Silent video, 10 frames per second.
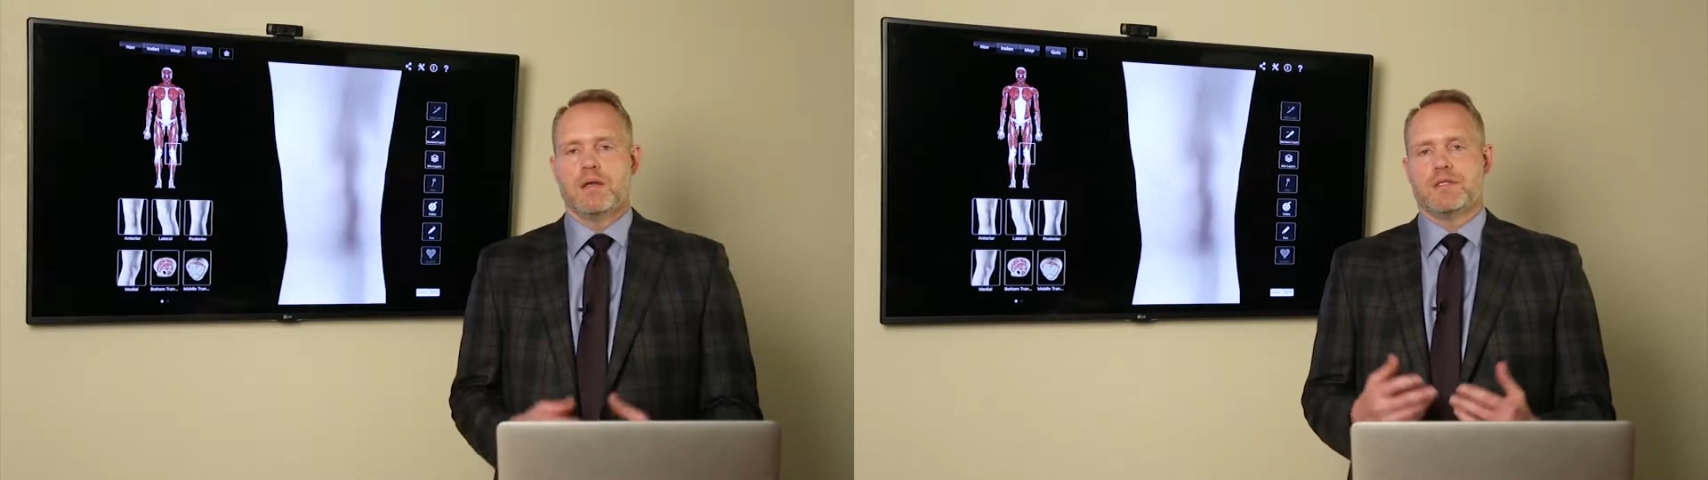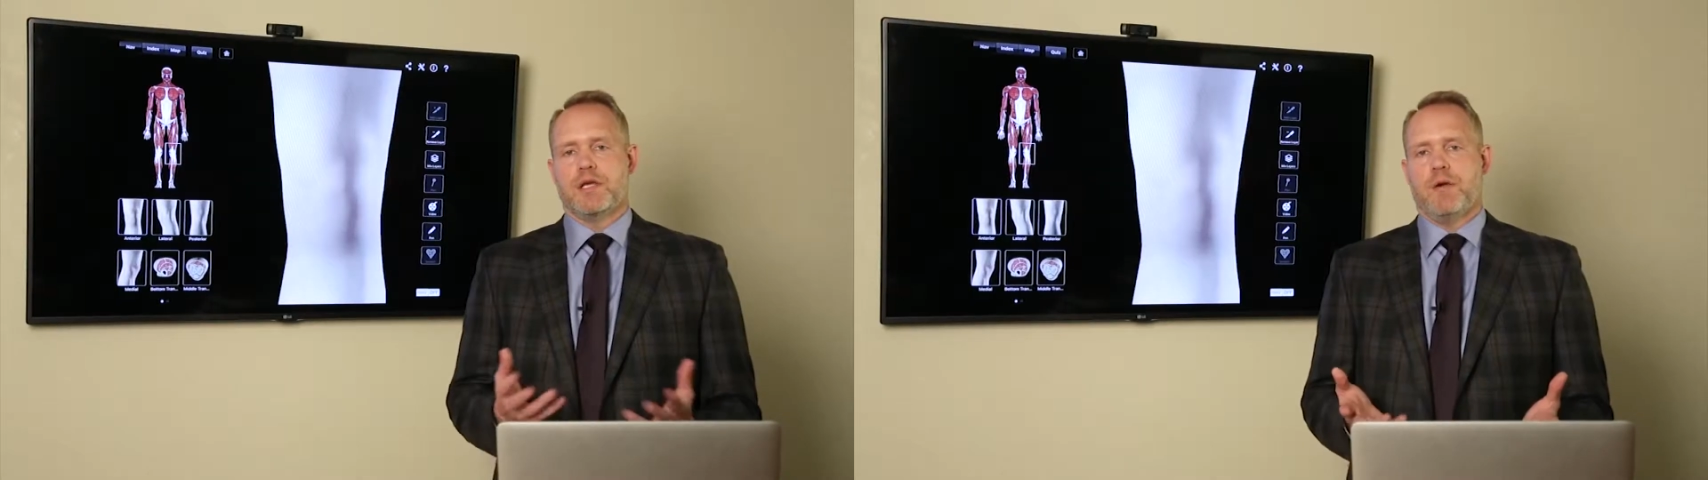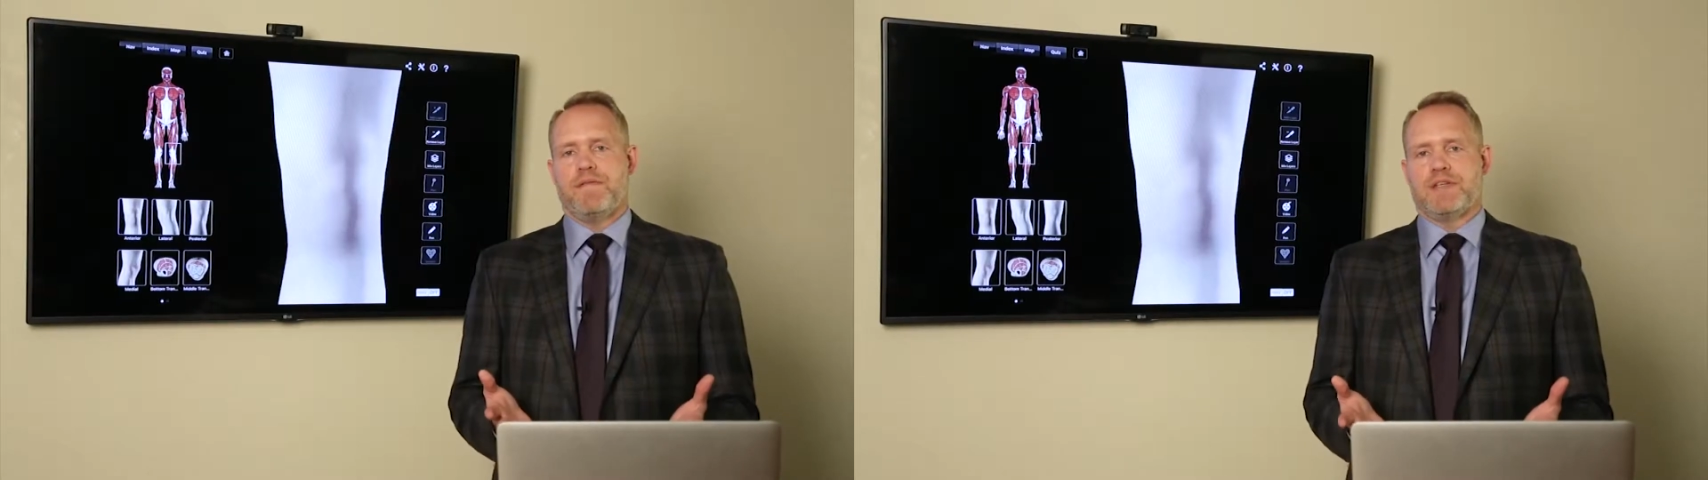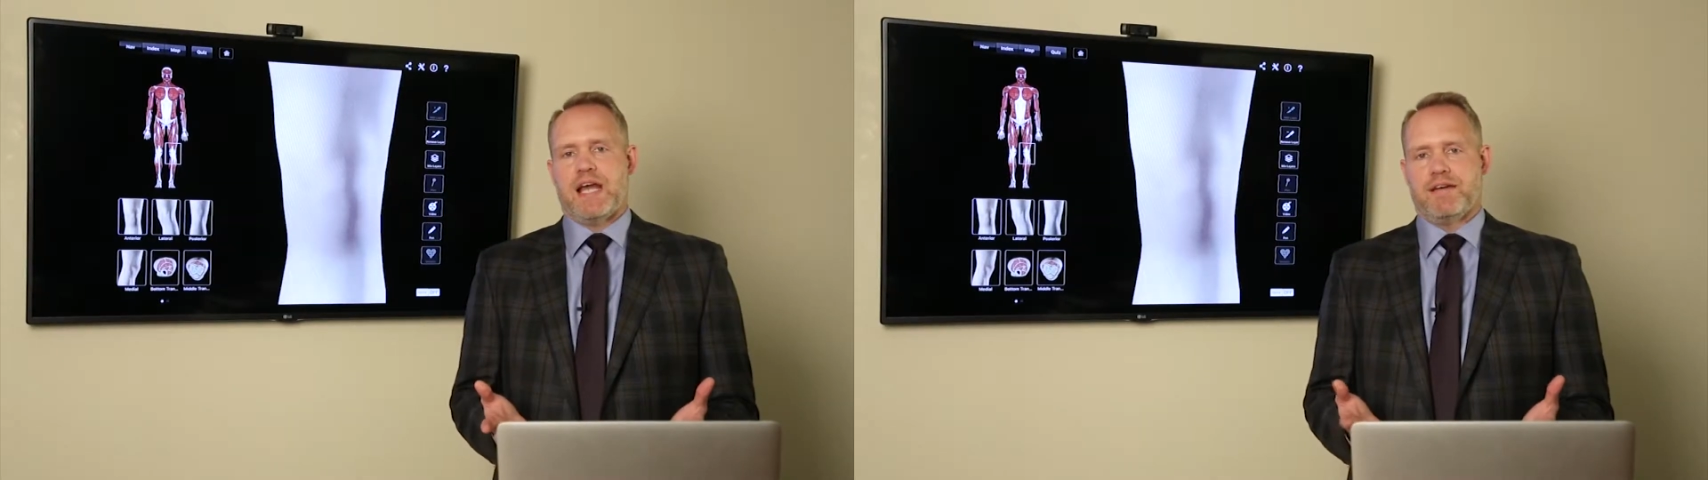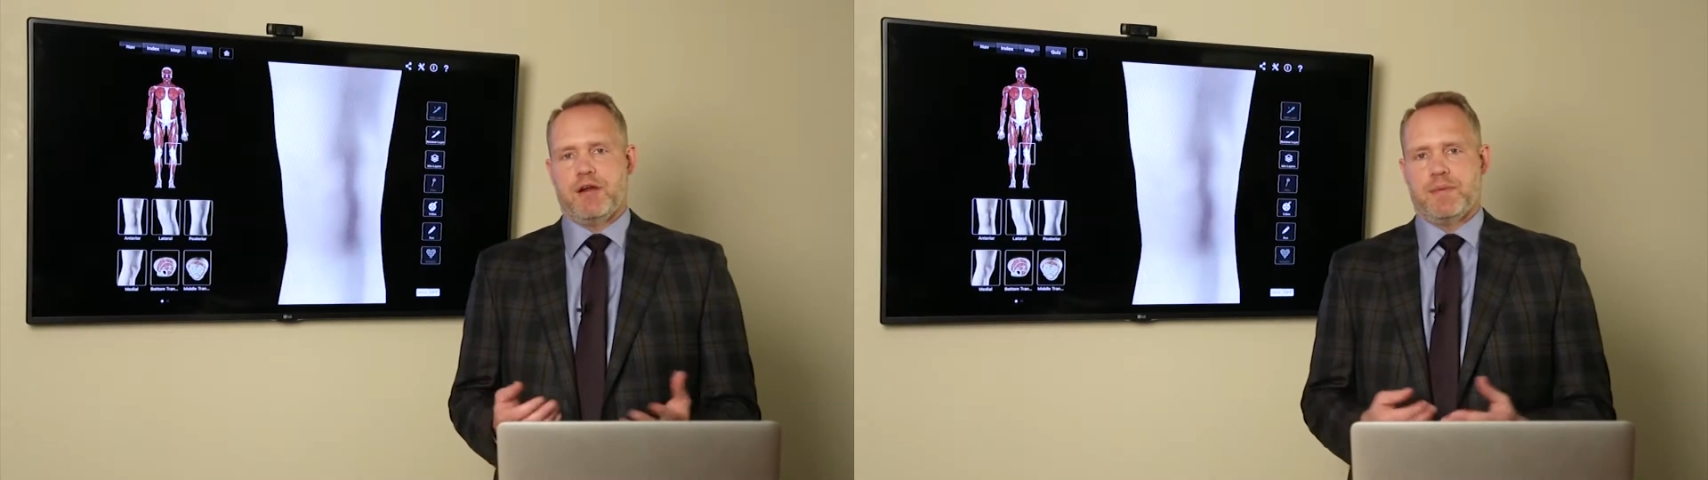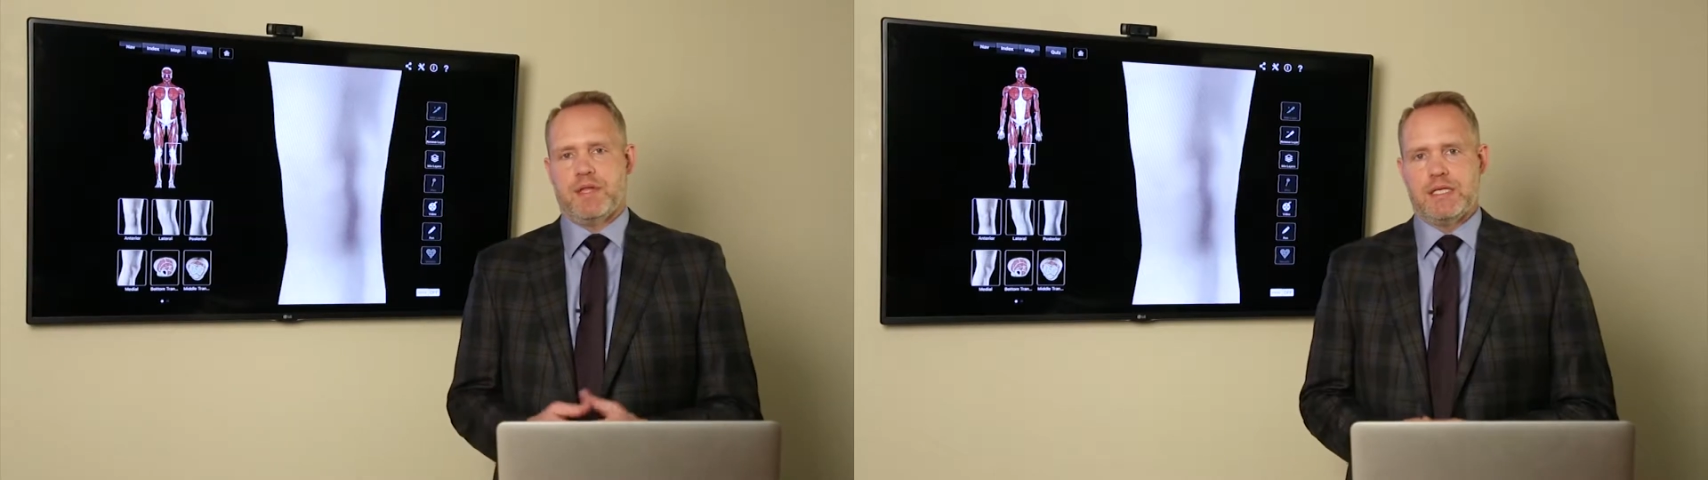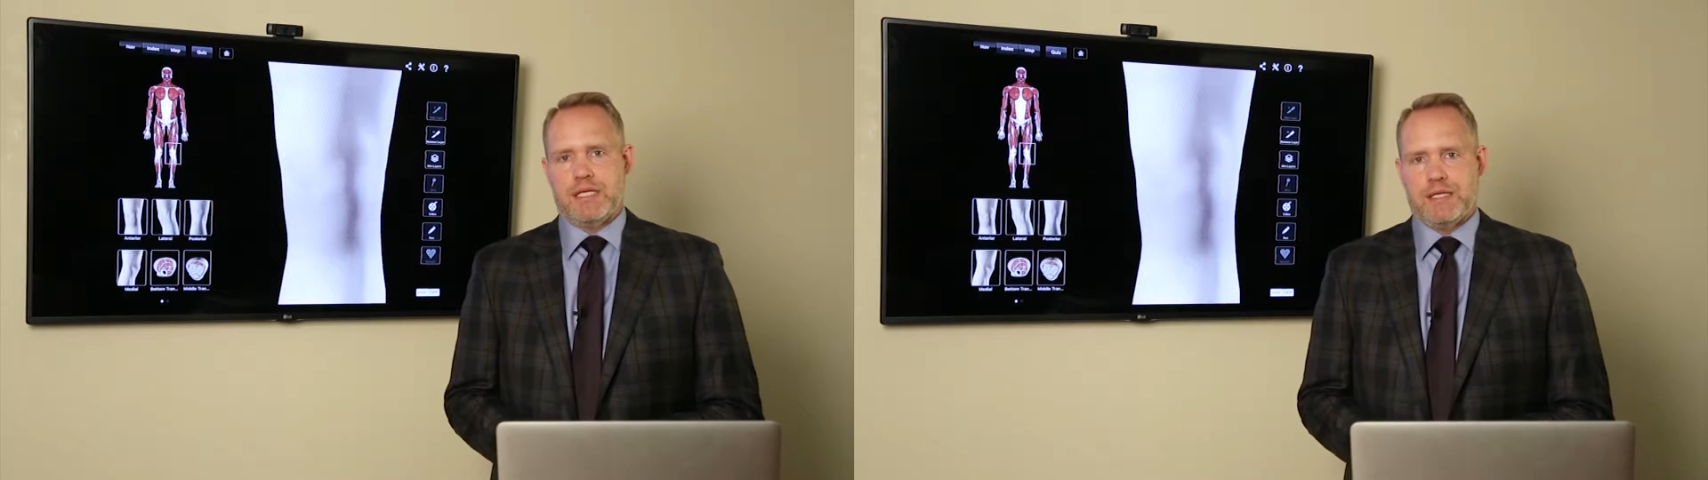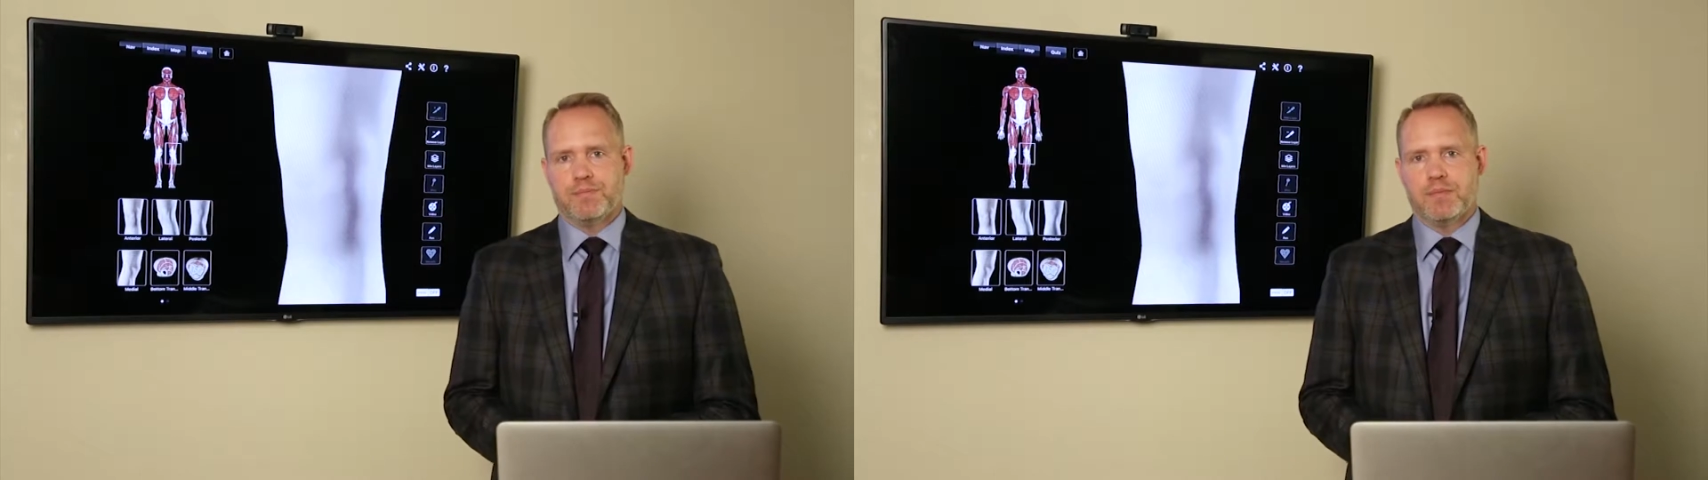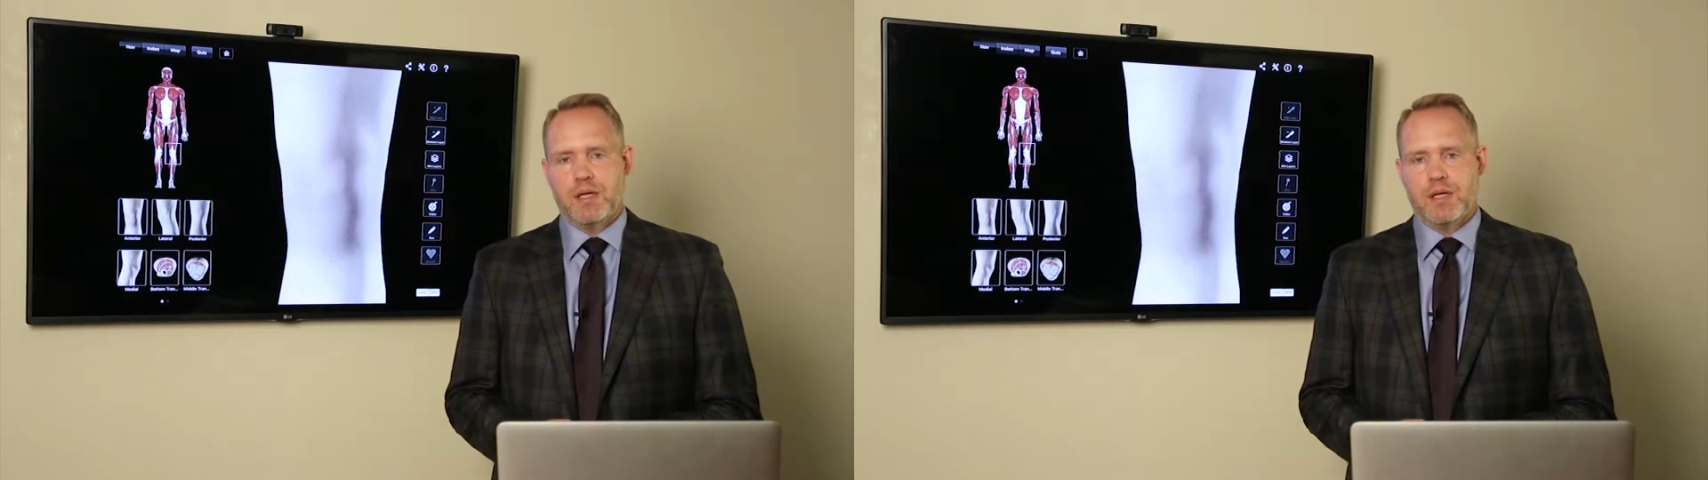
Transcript: So here we have a diagram of the knee,